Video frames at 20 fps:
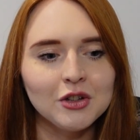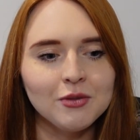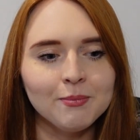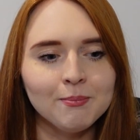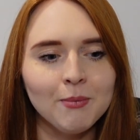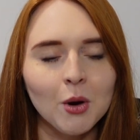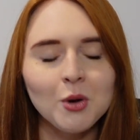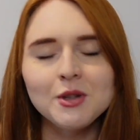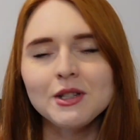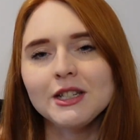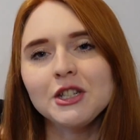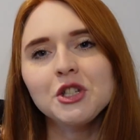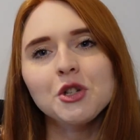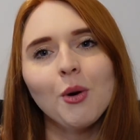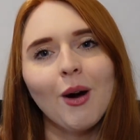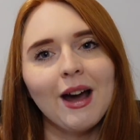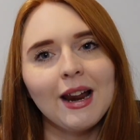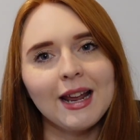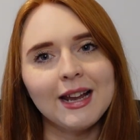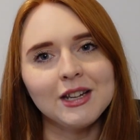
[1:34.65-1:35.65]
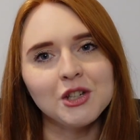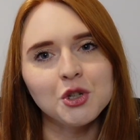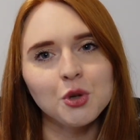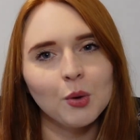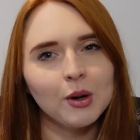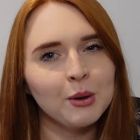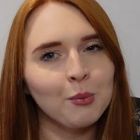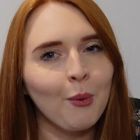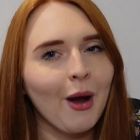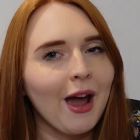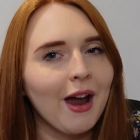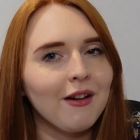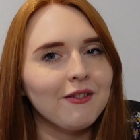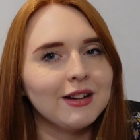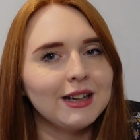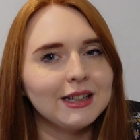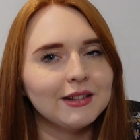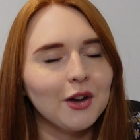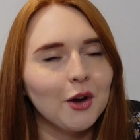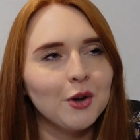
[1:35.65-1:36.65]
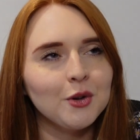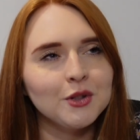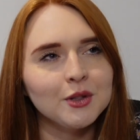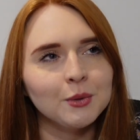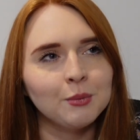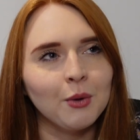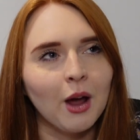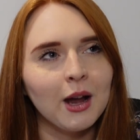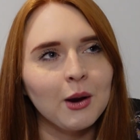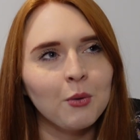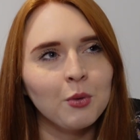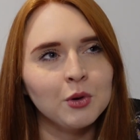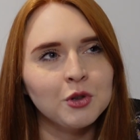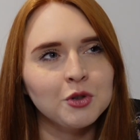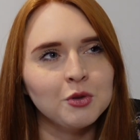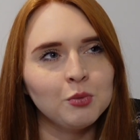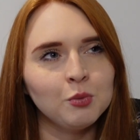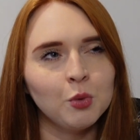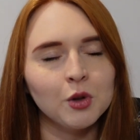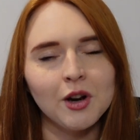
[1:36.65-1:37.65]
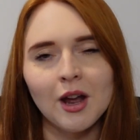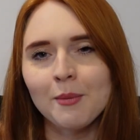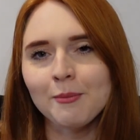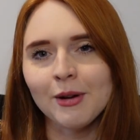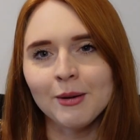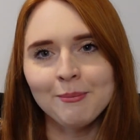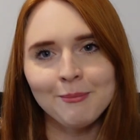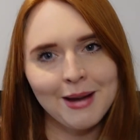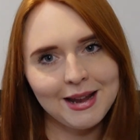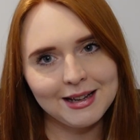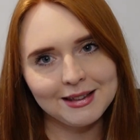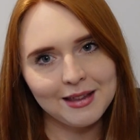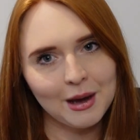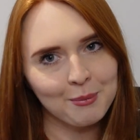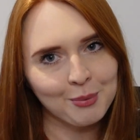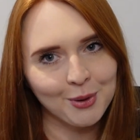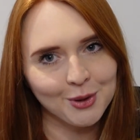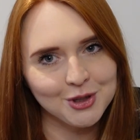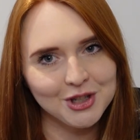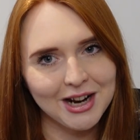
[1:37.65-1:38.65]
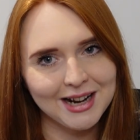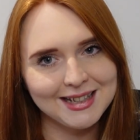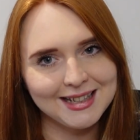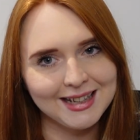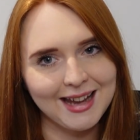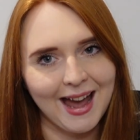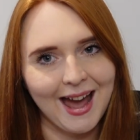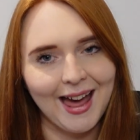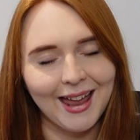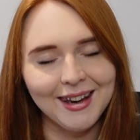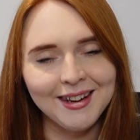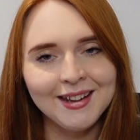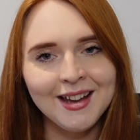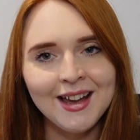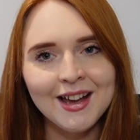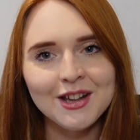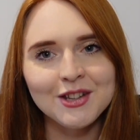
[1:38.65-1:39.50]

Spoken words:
mostly do I enjoy wearing those and like would I make that project again.